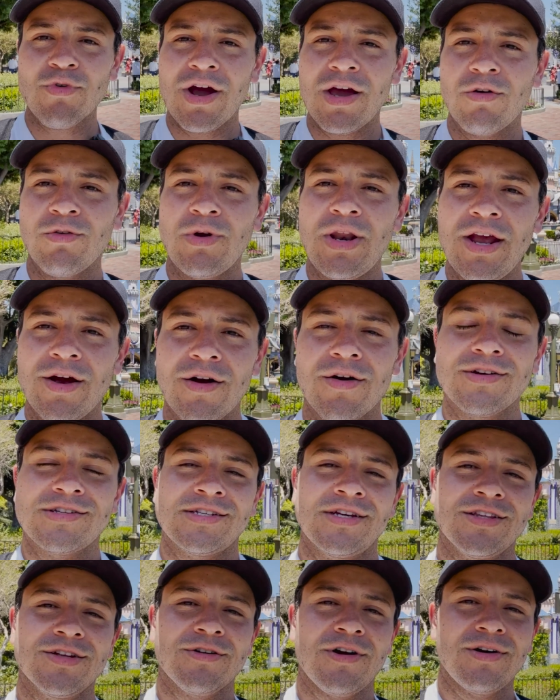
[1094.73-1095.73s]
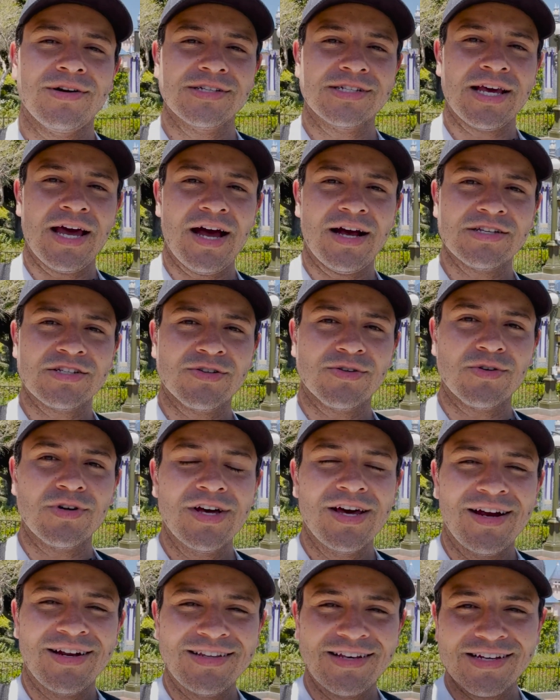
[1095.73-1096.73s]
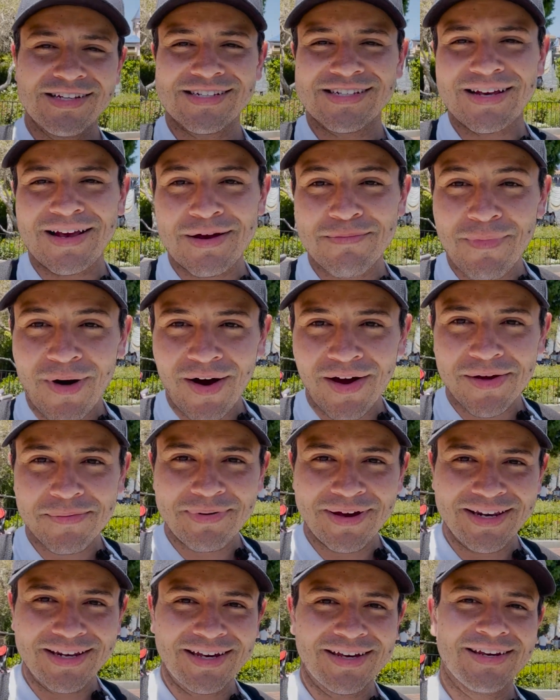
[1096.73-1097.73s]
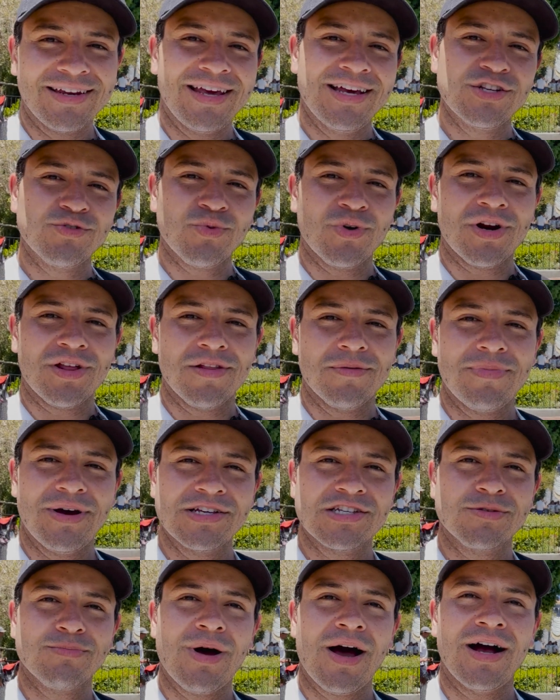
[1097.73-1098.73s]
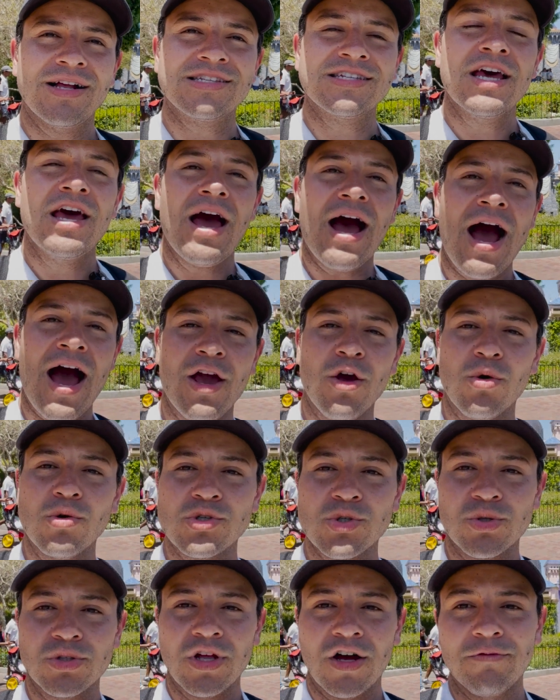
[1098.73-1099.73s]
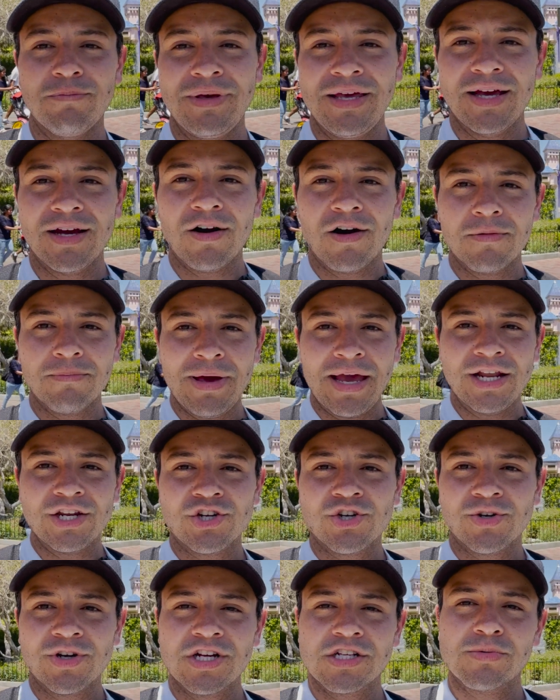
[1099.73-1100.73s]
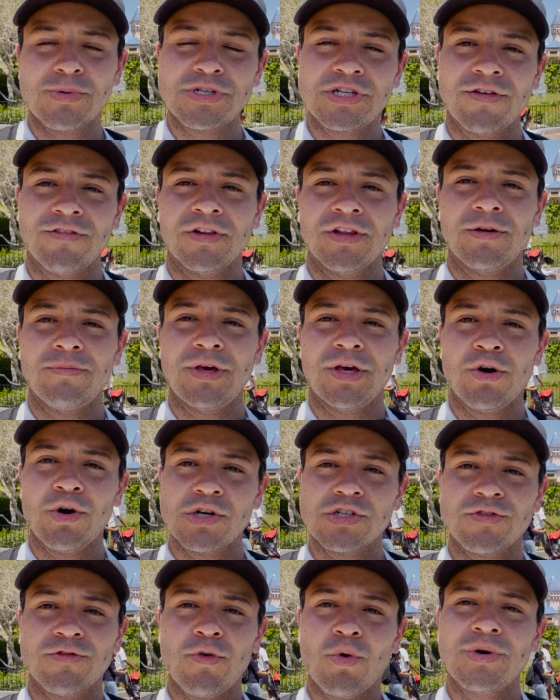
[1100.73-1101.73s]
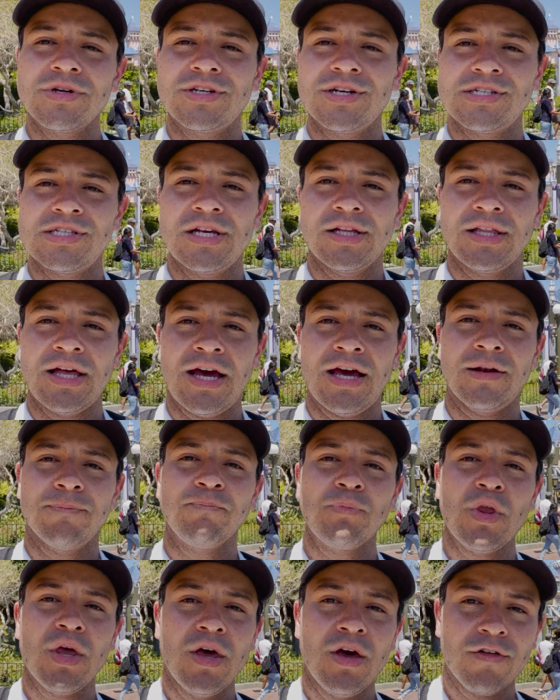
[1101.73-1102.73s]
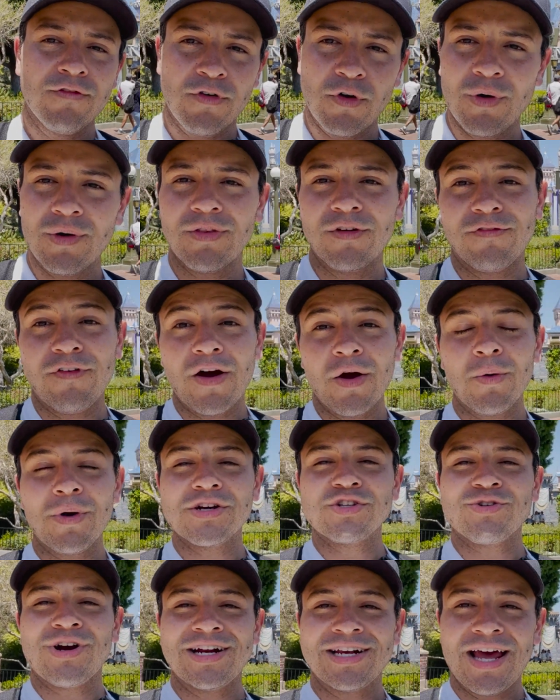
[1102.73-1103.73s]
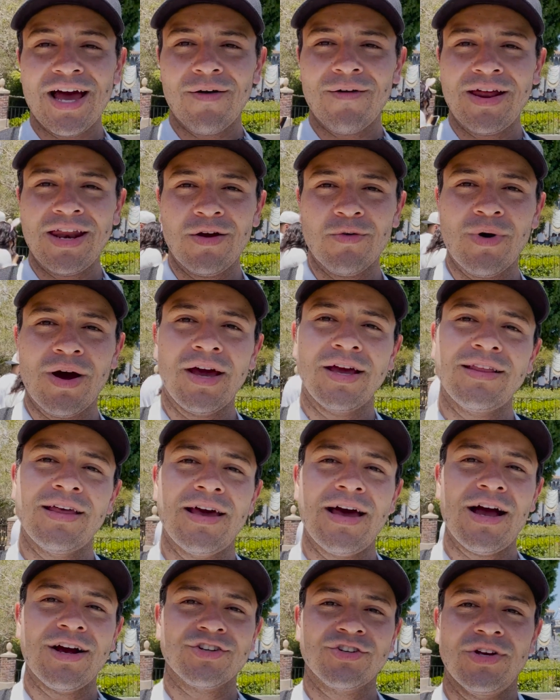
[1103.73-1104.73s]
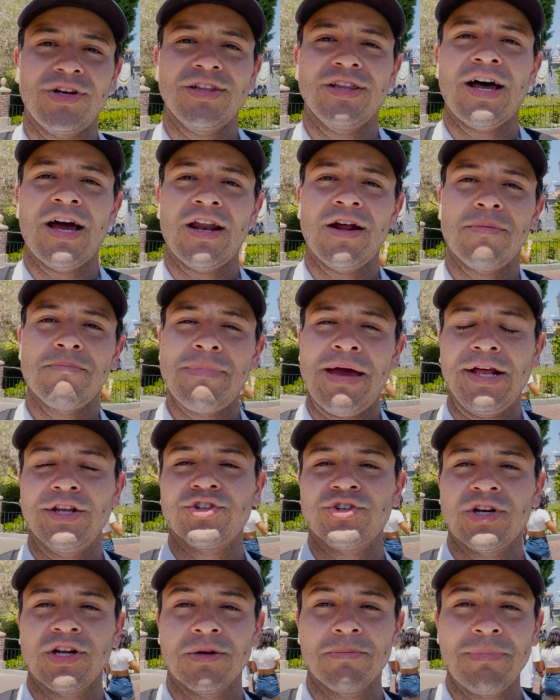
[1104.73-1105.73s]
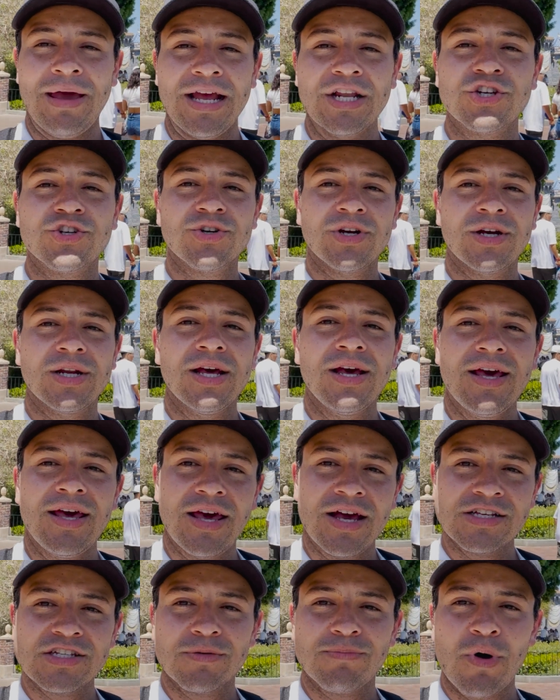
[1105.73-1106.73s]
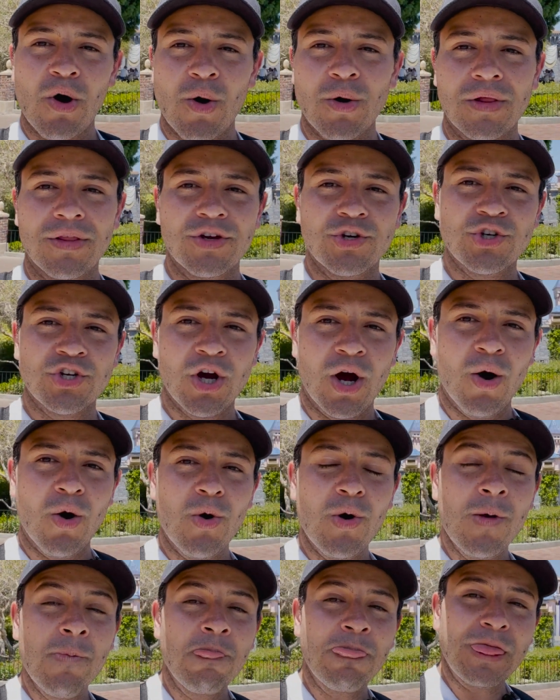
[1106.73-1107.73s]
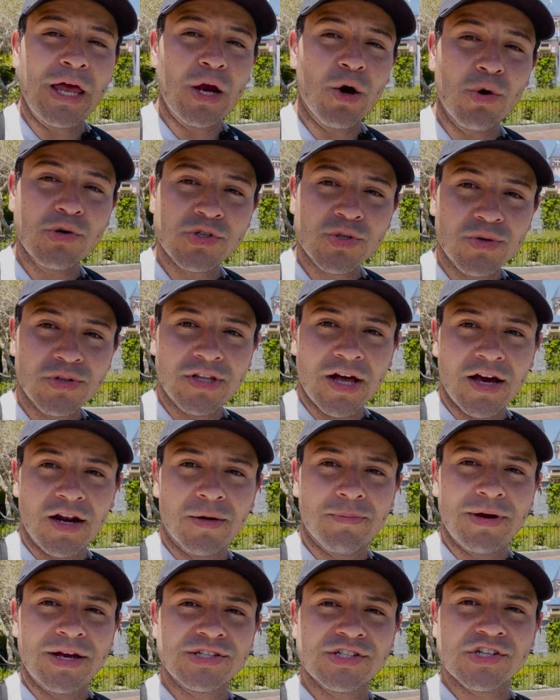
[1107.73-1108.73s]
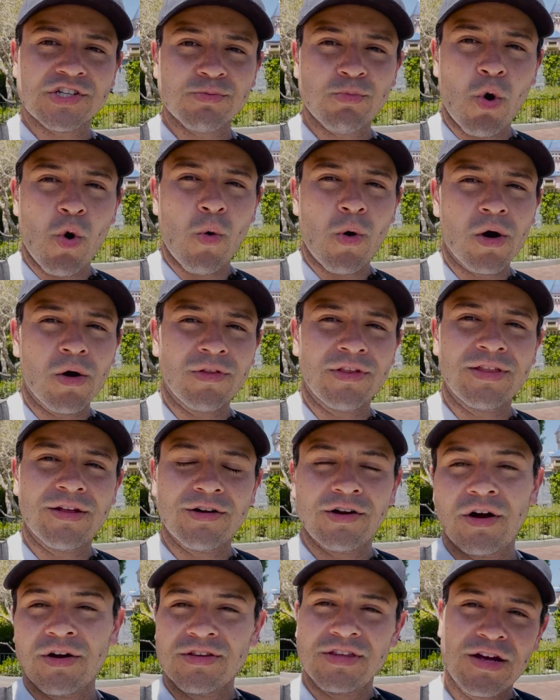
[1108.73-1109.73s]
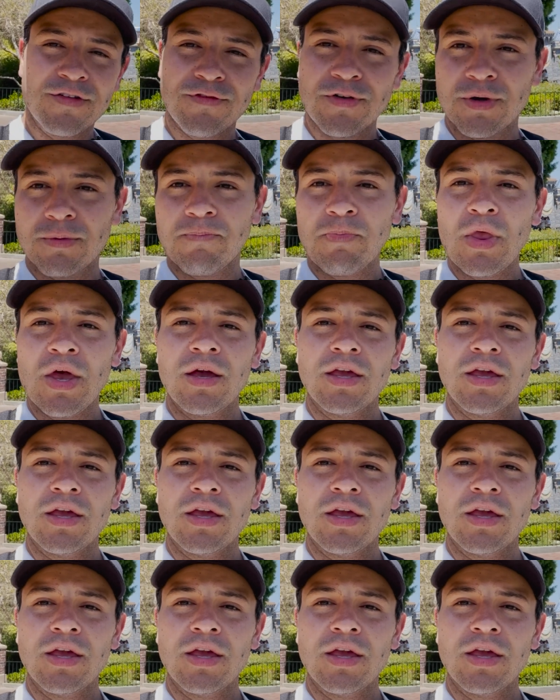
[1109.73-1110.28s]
right near Cinderella's castle. This, in my opinion, is one of the best spots. I also love being on Main Street, specifically because for Disneyland, for the fireworks right now anyway, they actually light up Main Street, and Main Street is a part of the show. They also light up It's a Small World, and there are different